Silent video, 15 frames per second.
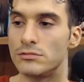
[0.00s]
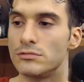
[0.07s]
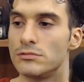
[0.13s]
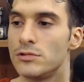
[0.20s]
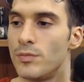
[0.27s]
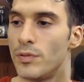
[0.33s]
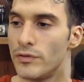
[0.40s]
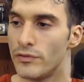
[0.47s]

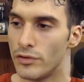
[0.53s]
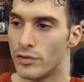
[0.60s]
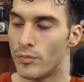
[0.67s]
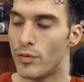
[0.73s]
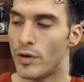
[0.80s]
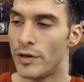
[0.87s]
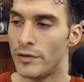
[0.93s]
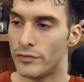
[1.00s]
Depends on the
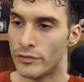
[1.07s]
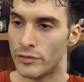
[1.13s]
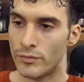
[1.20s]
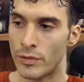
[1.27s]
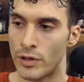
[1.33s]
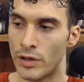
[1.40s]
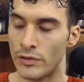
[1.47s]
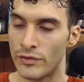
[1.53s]
price,
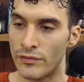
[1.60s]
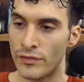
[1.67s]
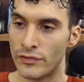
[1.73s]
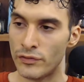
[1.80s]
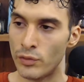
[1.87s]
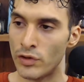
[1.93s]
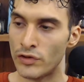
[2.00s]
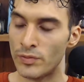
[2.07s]
because if it's
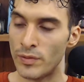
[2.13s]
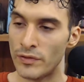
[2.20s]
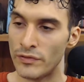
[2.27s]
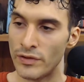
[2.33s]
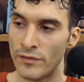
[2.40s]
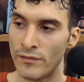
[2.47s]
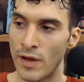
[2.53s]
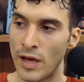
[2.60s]
too
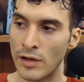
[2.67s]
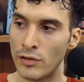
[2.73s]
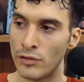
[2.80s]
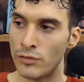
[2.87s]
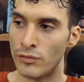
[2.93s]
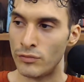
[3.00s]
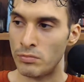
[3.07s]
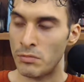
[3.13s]
expensive, I
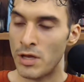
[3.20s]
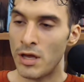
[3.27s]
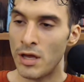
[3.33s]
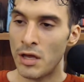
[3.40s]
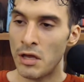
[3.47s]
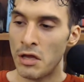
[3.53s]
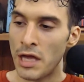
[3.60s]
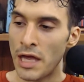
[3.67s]
could
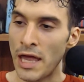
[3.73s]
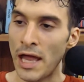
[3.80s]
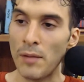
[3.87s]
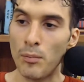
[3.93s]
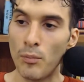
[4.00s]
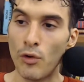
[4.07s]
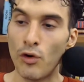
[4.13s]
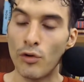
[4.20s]
help
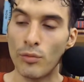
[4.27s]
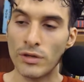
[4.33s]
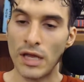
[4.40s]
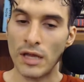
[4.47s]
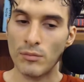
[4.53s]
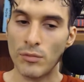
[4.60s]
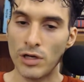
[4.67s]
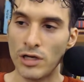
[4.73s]
more with
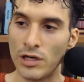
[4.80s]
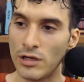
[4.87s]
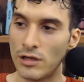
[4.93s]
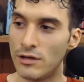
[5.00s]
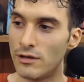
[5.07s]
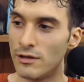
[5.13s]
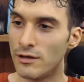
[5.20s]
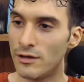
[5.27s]
that money,
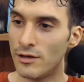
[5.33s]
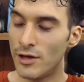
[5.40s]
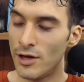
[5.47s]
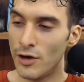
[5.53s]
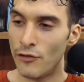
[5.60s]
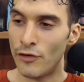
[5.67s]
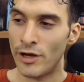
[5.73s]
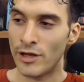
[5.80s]

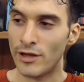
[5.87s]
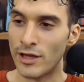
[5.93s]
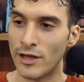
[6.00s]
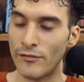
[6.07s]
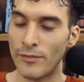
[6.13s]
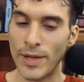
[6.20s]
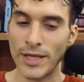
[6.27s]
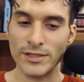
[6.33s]
right? Like,
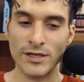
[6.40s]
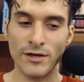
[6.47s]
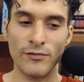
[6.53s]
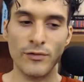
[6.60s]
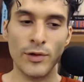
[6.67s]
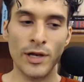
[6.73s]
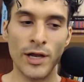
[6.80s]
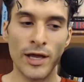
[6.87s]
imagine if
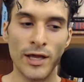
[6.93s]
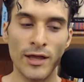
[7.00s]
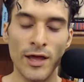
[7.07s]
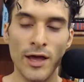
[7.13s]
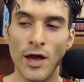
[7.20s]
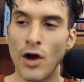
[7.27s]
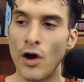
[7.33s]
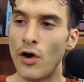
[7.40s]
you like,
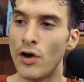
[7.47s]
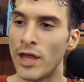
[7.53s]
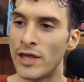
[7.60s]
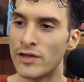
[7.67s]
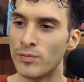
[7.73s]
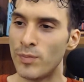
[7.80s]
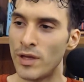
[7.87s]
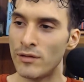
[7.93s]
oh yeah,
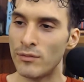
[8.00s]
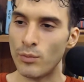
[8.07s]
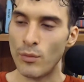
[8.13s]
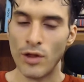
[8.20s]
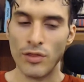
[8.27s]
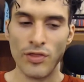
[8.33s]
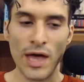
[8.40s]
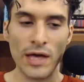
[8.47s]
spend
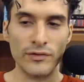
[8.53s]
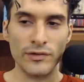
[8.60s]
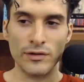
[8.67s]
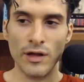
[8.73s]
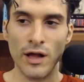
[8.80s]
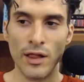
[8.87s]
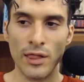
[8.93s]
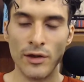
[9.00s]
one thousand
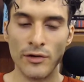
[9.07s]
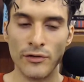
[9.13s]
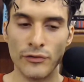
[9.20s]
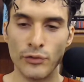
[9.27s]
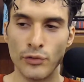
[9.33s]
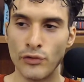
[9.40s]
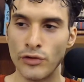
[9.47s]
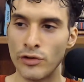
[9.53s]
dollars
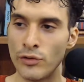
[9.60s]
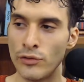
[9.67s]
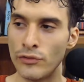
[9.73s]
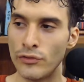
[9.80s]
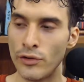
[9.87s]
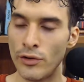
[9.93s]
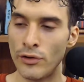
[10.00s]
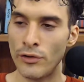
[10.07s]
to
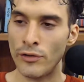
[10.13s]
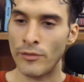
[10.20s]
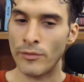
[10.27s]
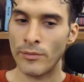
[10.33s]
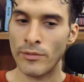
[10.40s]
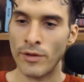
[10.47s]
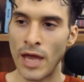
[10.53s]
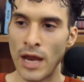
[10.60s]
reduce your
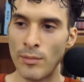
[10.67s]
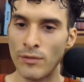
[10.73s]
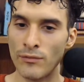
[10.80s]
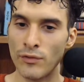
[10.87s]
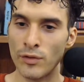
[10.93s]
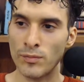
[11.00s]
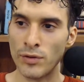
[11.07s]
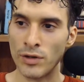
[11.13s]
carbon
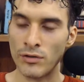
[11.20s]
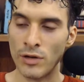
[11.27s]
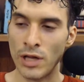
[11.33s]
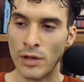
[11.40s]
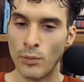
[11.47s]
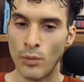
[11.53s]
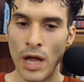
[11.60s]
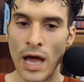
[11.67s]
footprint.
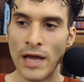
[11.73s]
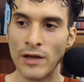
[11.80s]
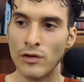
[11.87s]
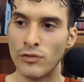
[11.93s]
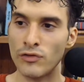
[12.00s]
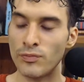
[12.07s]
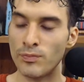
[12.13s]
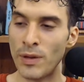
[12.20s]
Like, well, I could
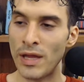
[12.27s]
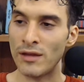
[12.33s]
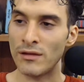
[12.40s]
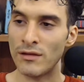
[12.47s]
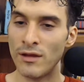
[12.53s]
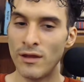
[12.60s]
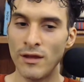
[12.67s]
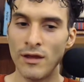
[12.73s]
spend,